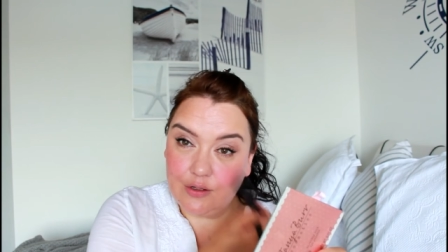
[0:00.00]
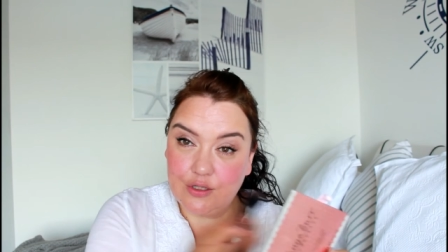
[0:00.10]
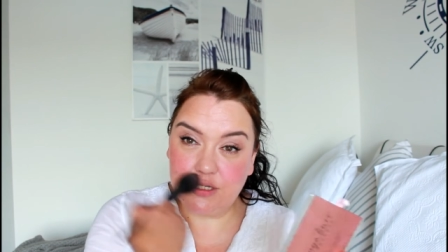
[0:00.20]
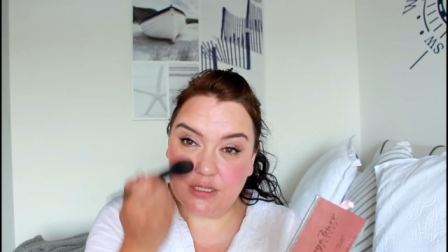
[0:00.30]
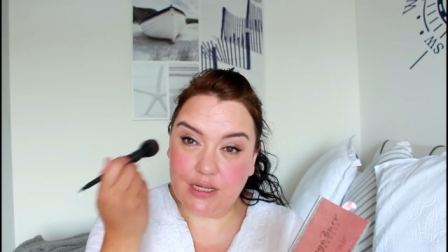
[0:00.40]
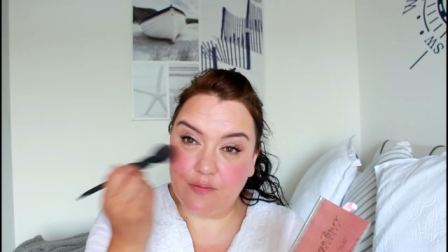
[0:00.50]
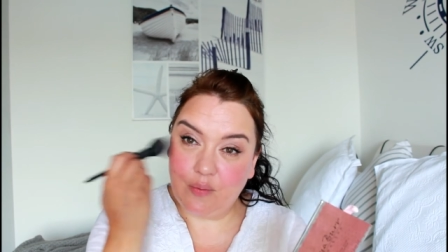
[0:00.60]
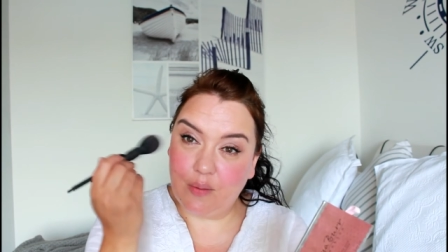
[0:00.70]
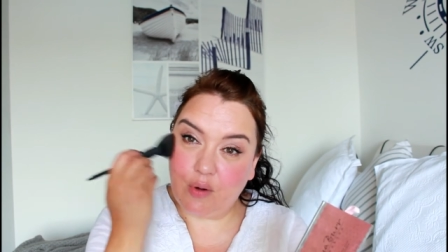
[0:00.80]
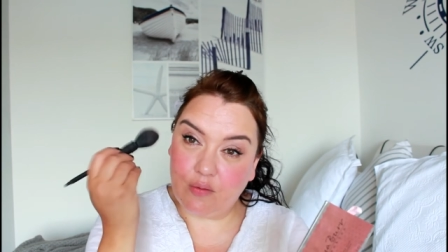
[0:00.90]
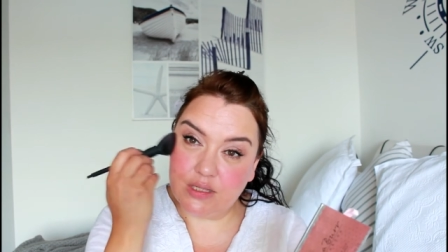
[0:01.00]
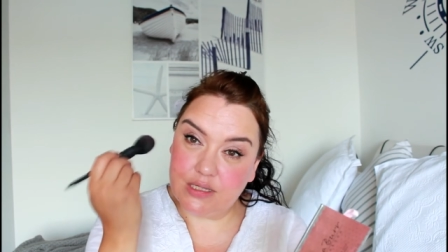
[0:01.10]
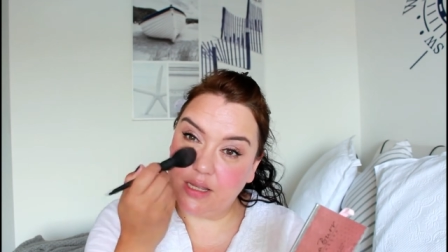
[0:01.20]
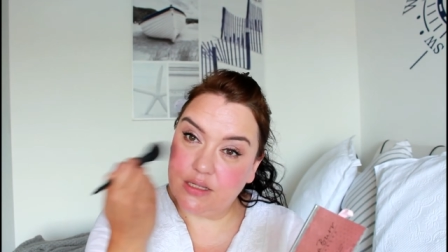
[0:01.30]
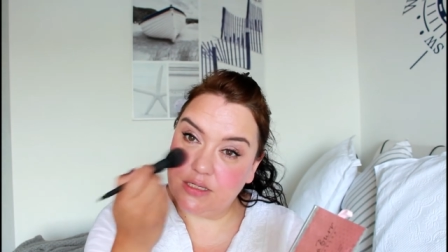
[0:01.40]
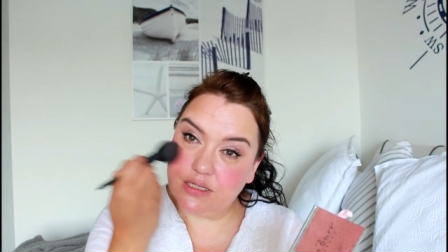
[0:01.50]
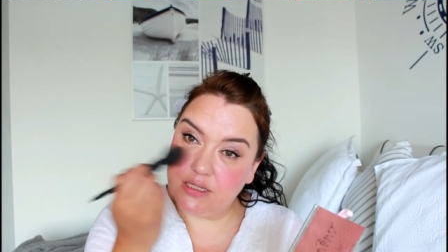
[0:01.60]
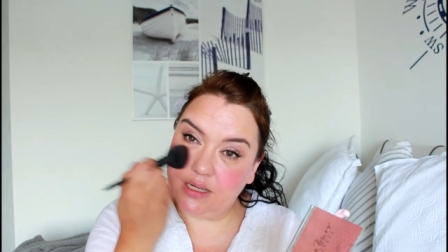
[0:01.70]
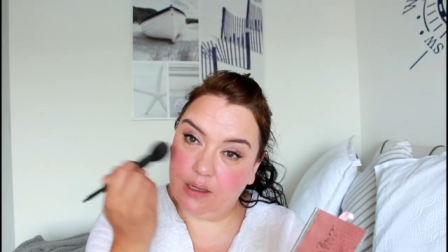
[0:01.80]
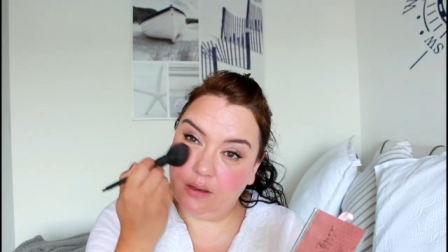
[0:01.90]
just to give a bit more
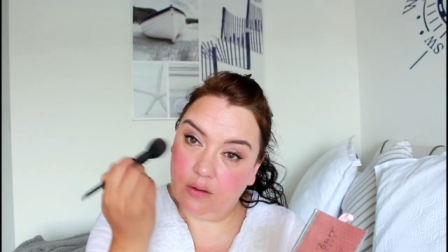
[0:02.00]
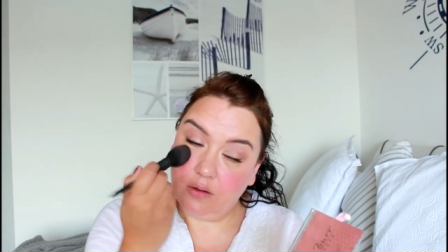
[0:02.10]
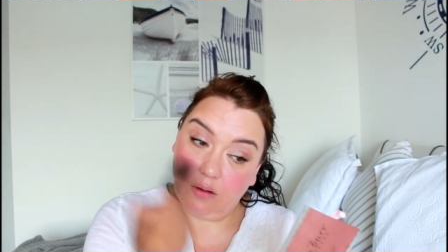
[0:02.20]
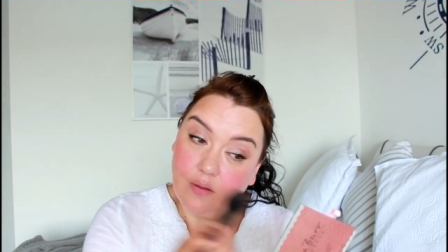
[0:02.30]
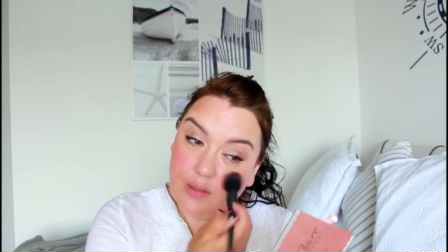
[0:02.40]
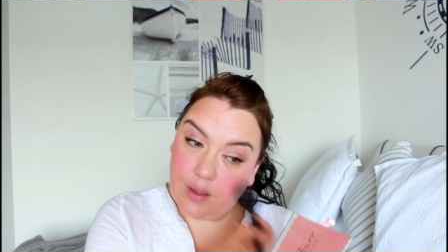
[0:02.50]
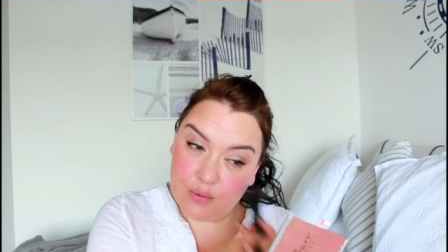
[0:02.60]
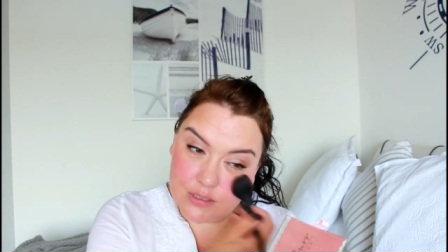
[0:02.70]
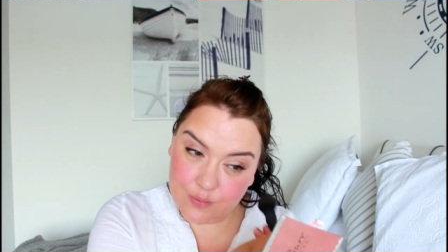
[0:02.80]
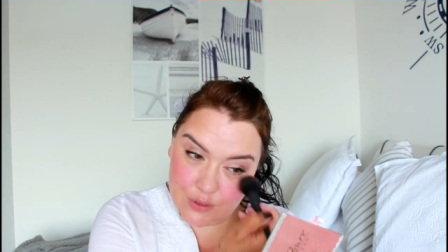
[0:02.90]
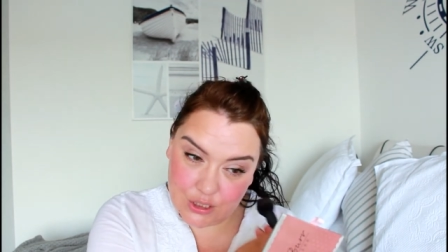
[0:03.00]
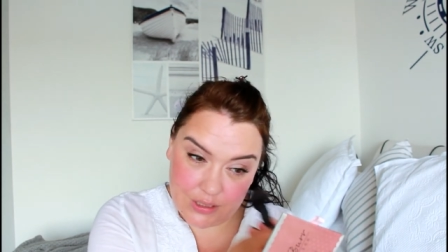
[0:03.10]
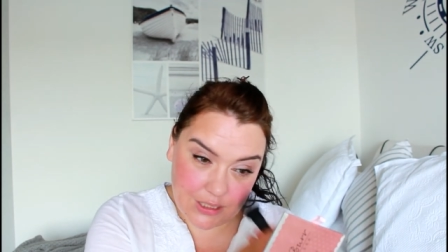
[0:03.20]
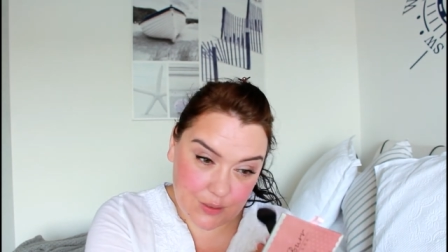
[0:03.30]
intensity on the apples of the cheeks.